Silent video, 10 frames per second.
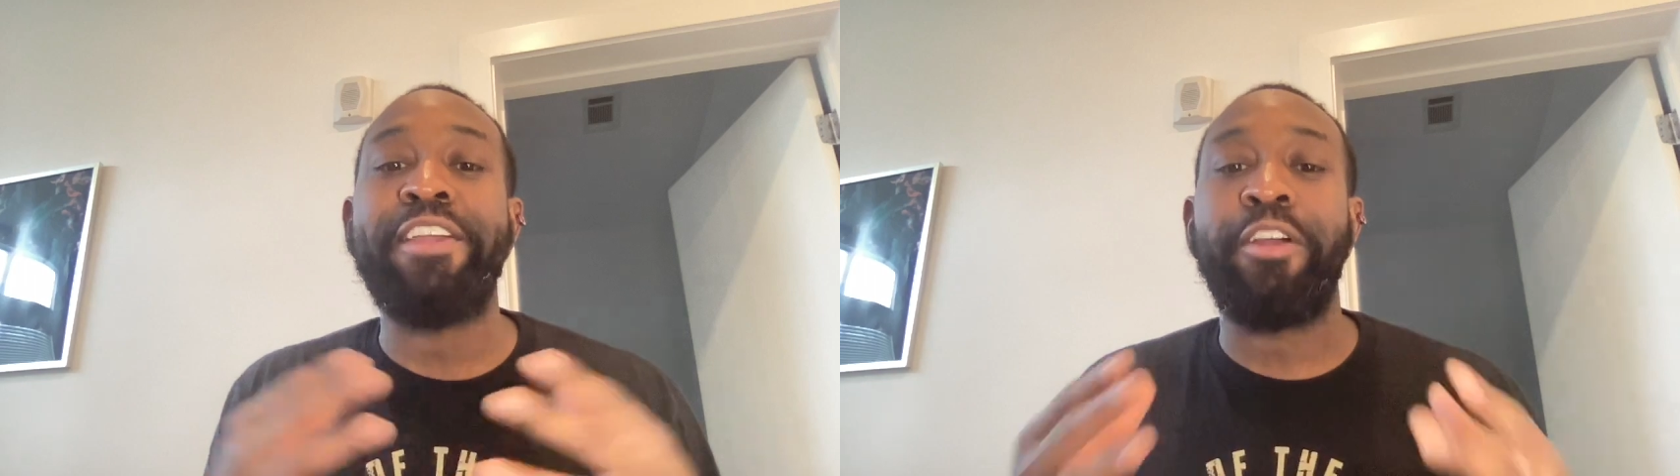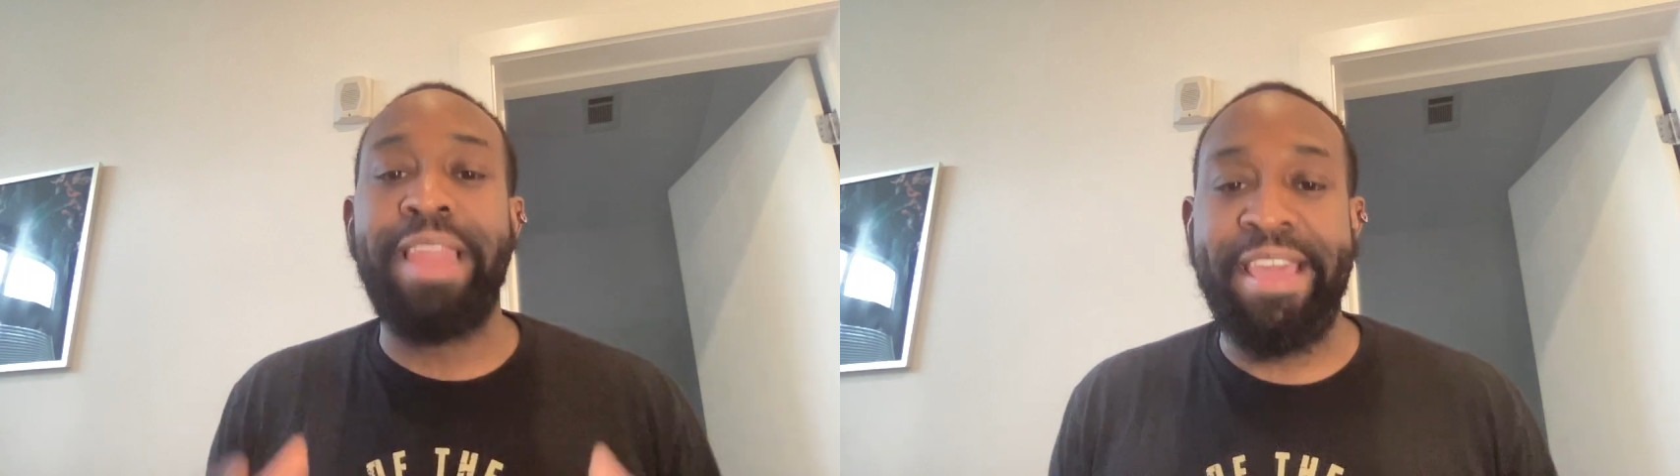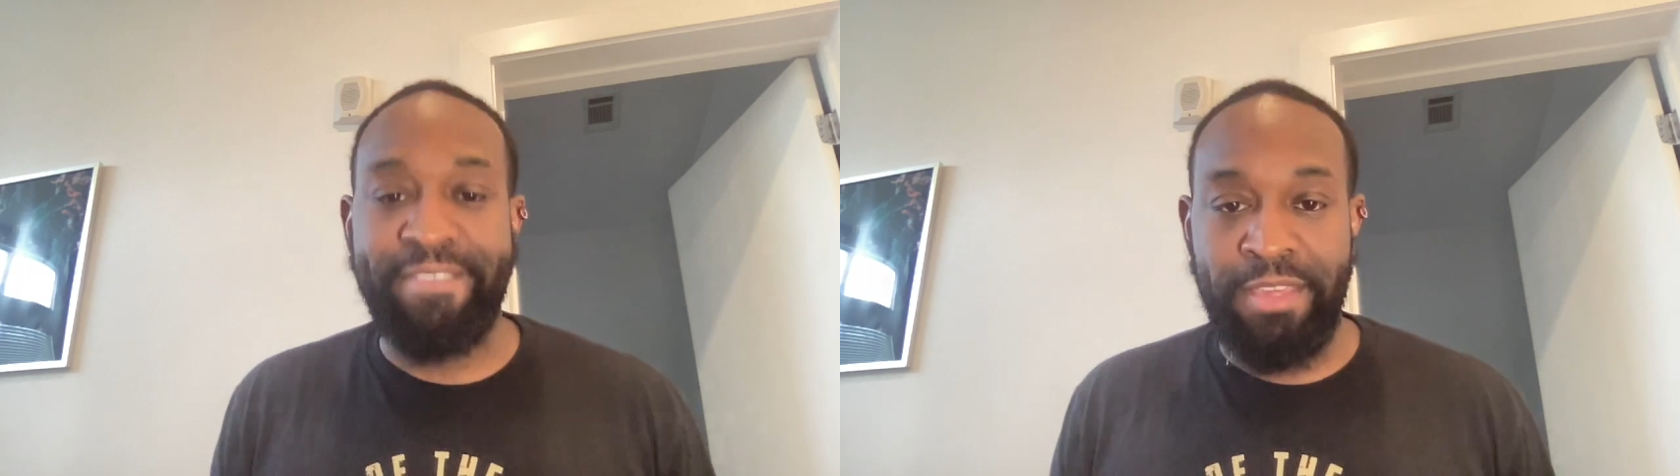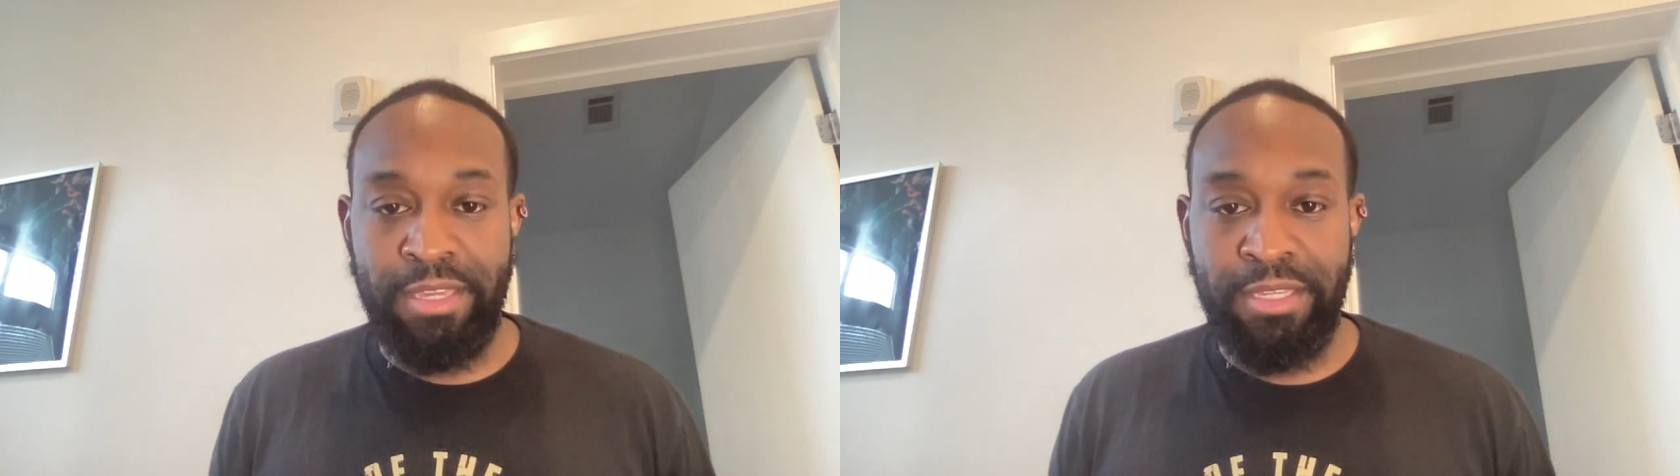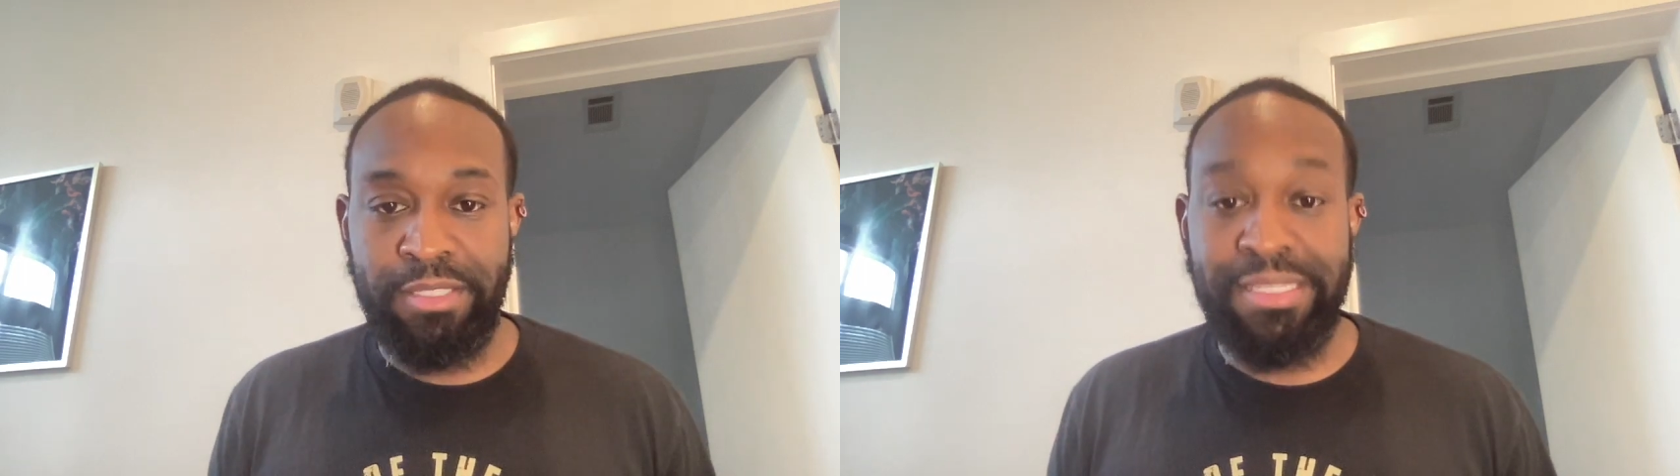your life
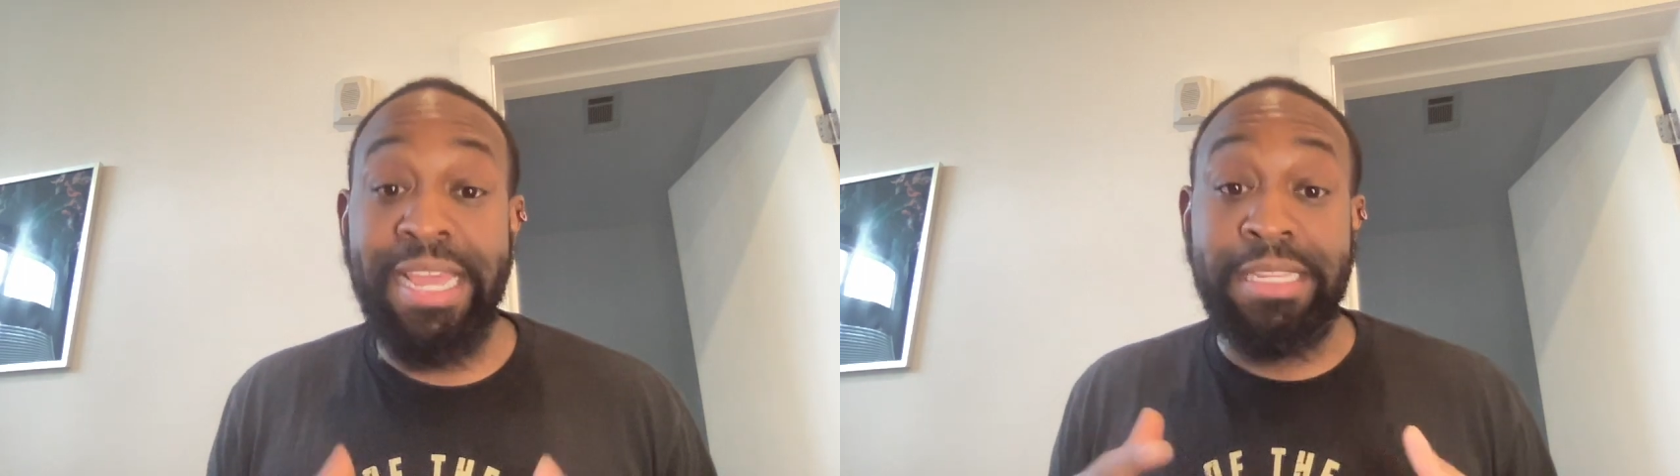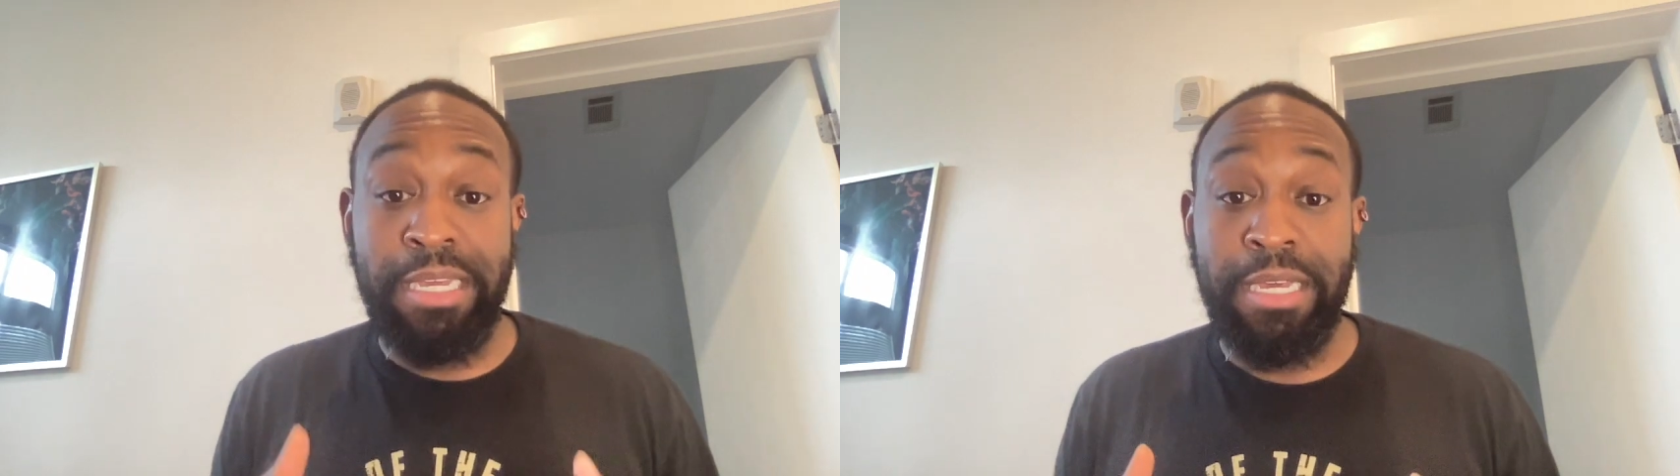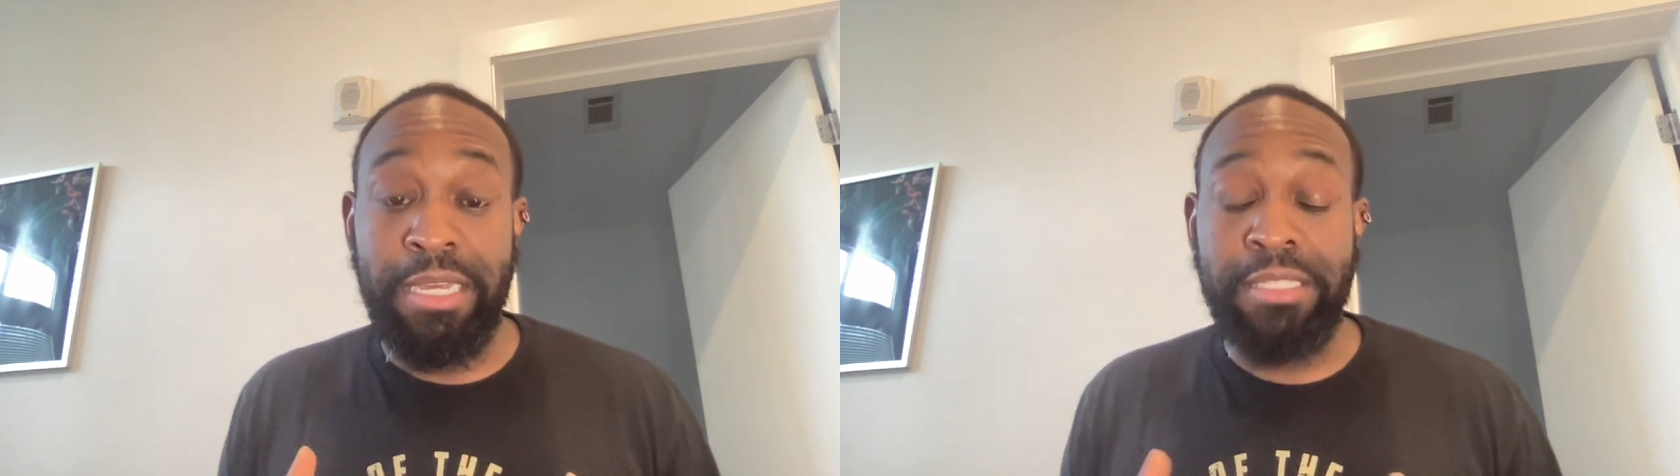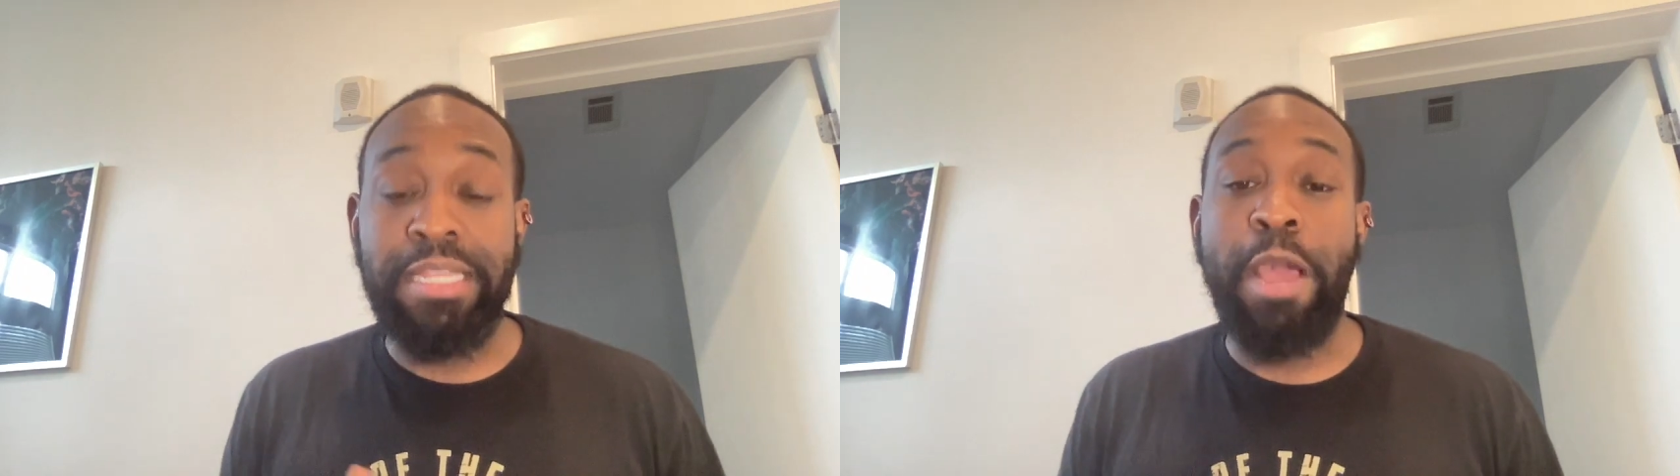is. It does.